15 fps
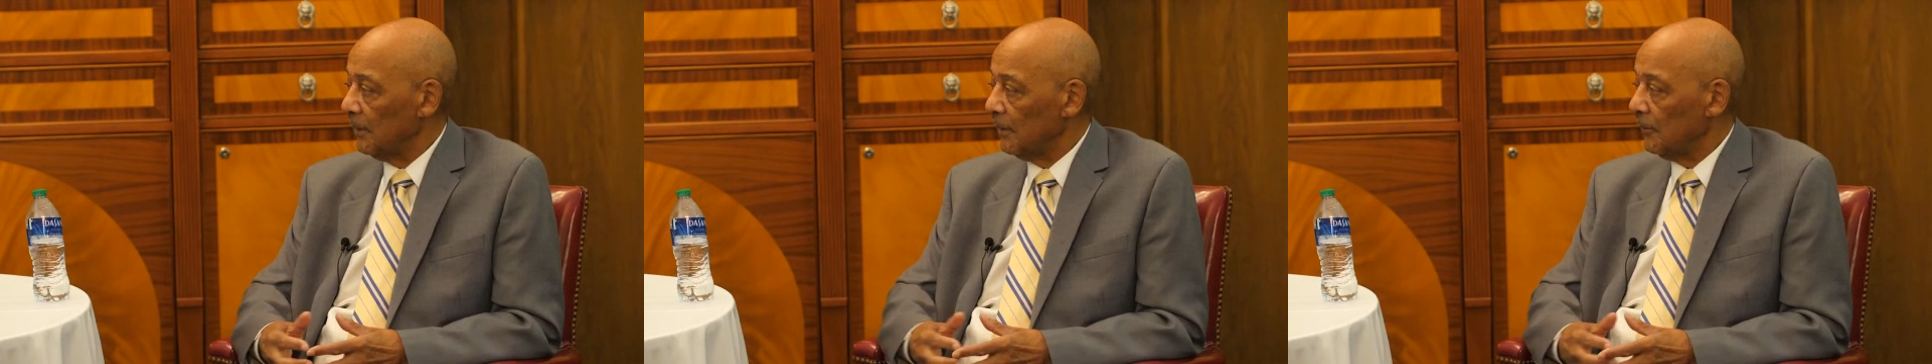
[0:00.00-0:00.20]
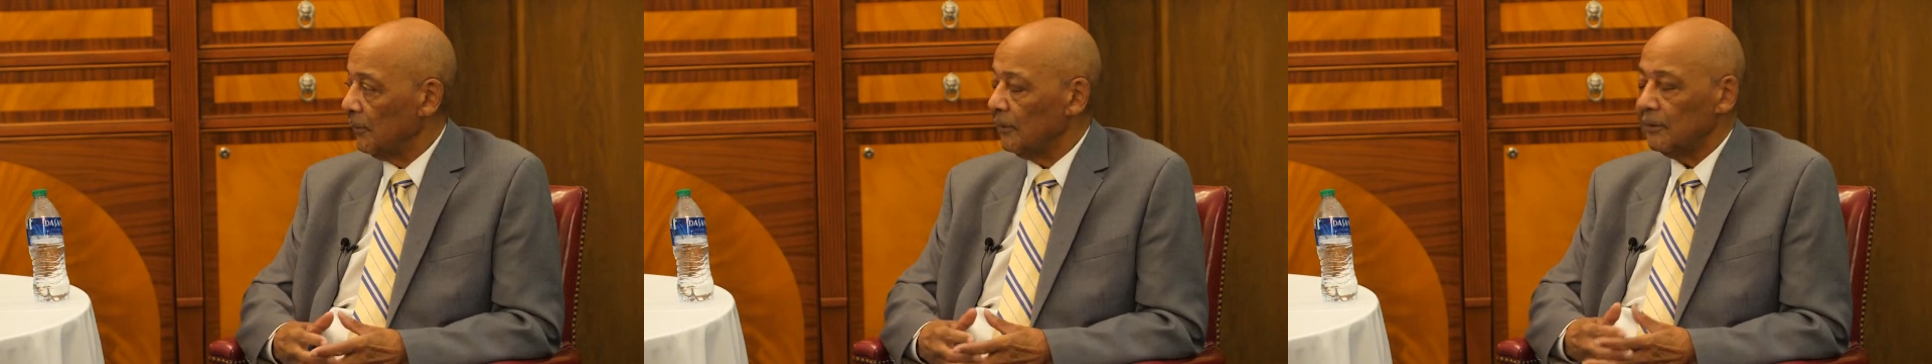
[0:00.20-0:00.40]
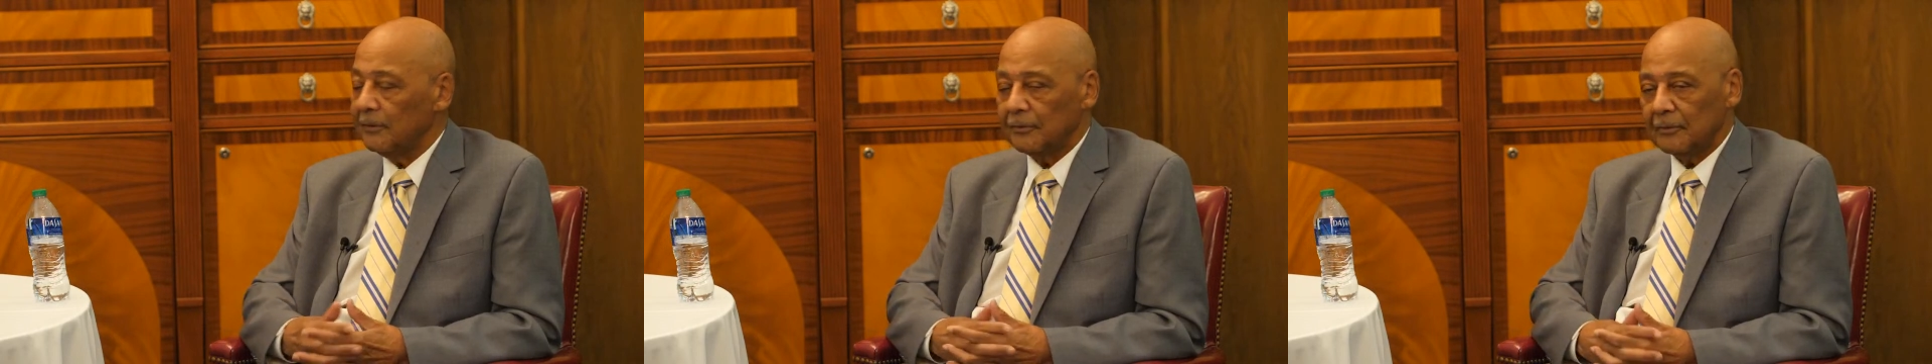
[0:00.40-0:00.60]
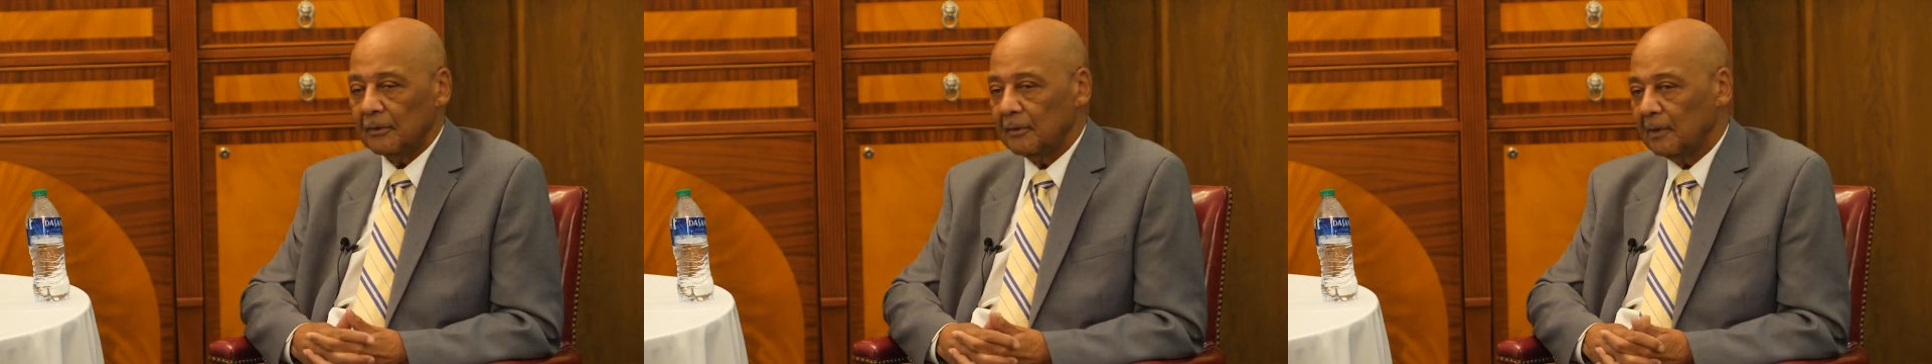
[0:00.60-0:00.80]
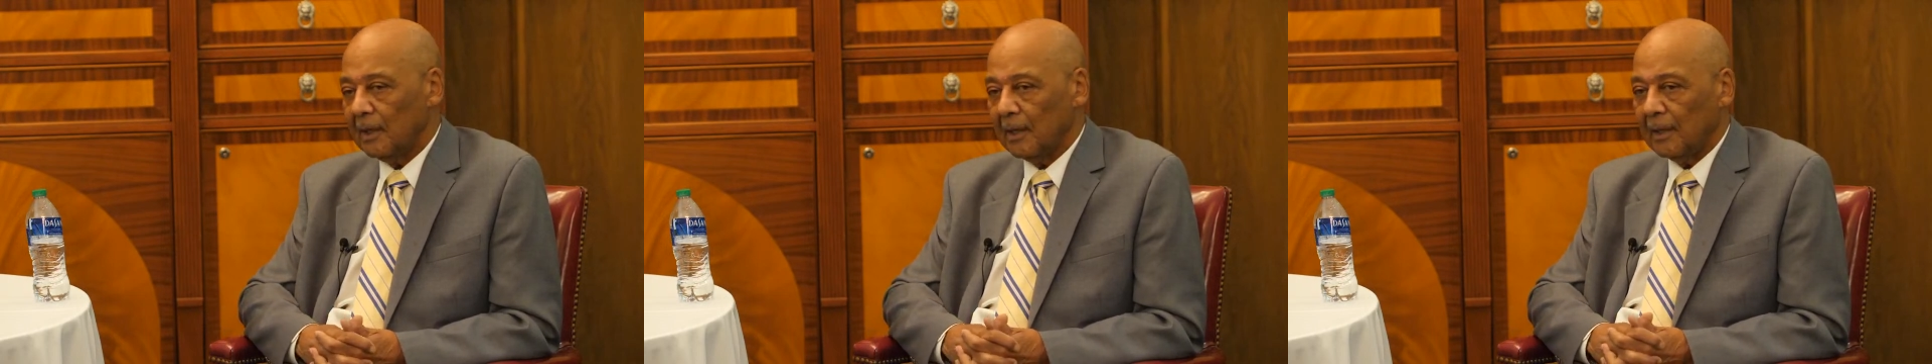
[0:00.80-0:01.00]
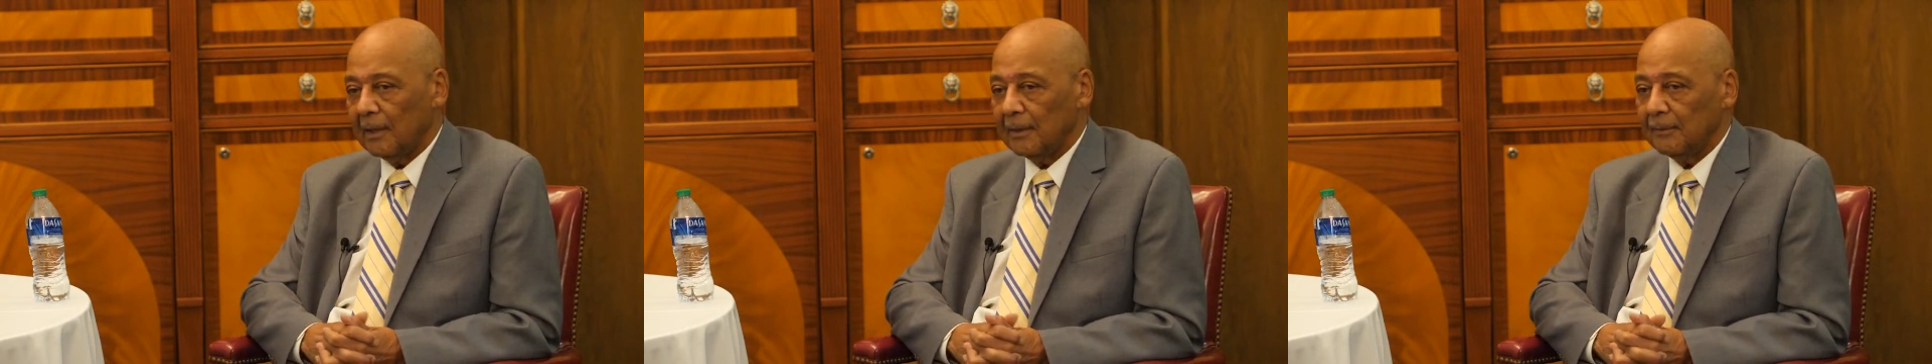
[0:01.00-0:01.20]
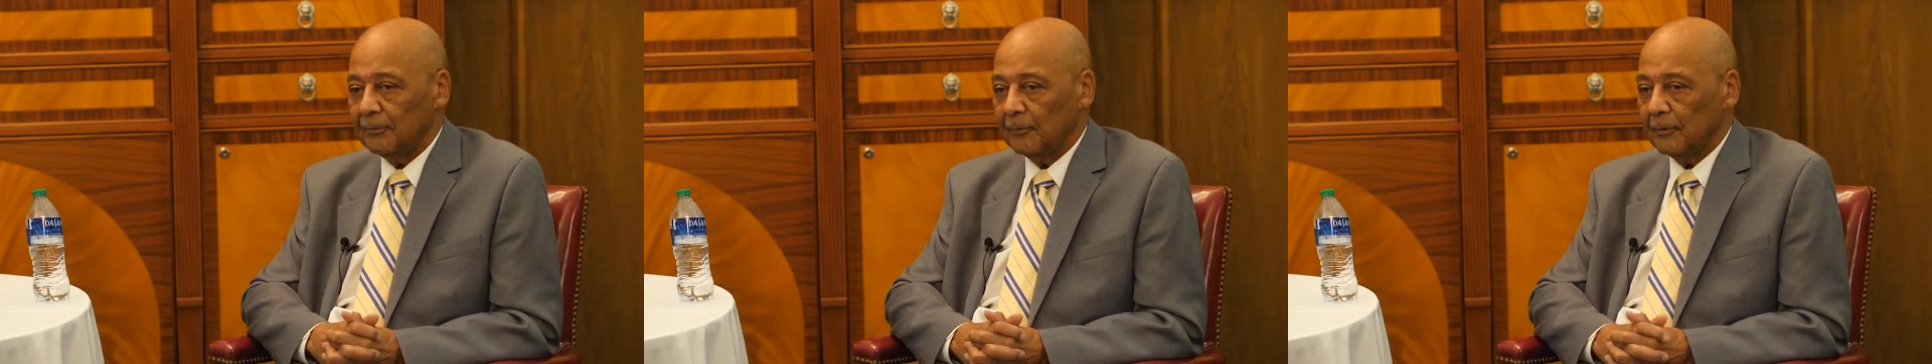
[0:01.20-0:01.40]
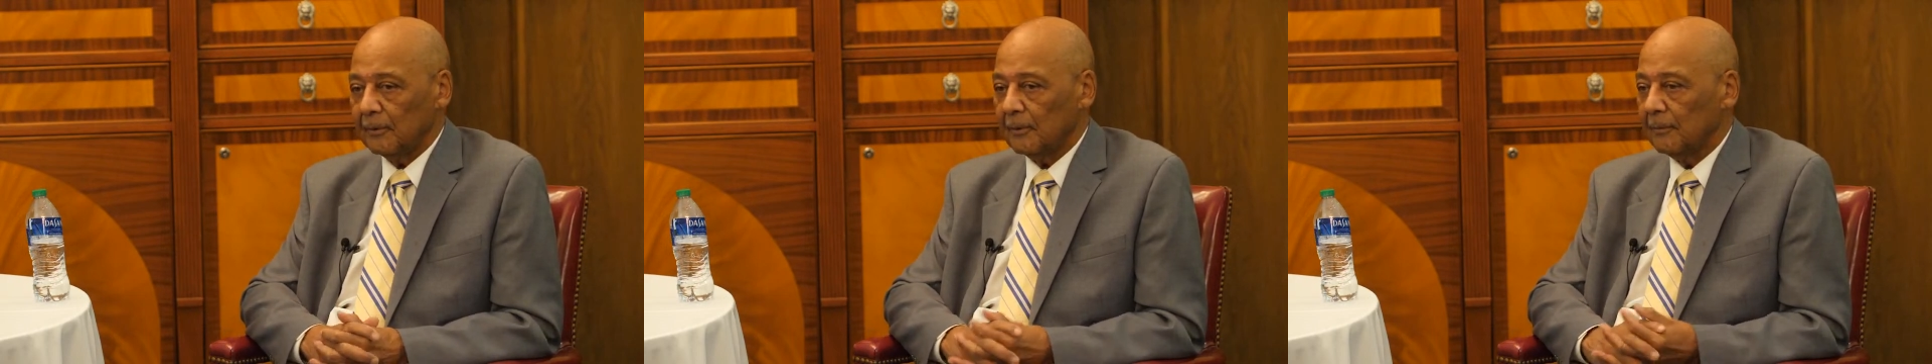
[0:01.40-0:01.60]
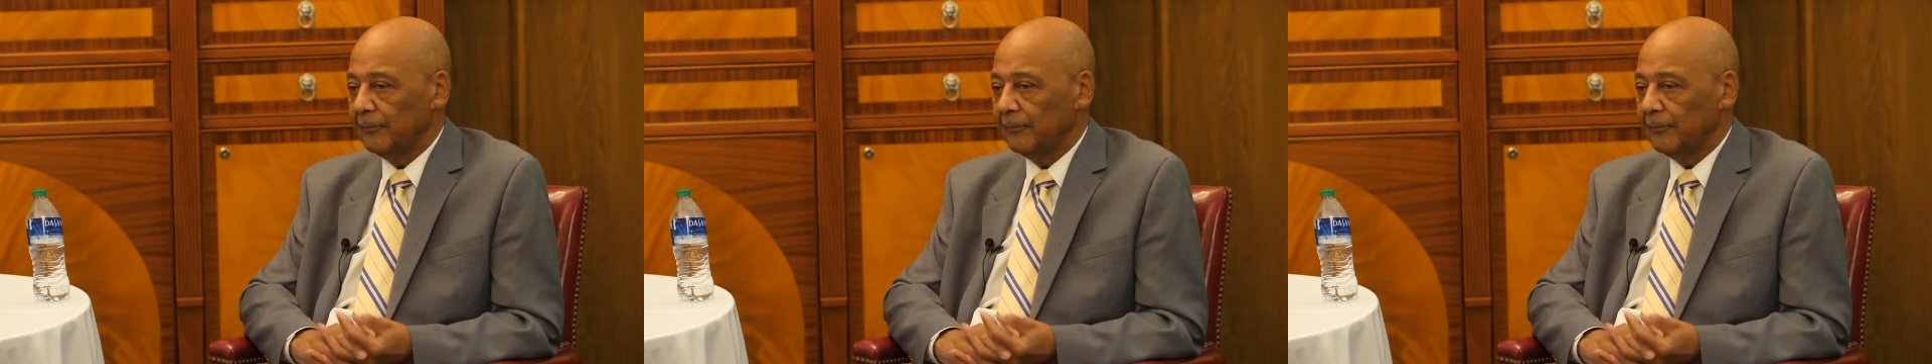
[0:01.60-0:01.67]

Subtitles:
and on the line were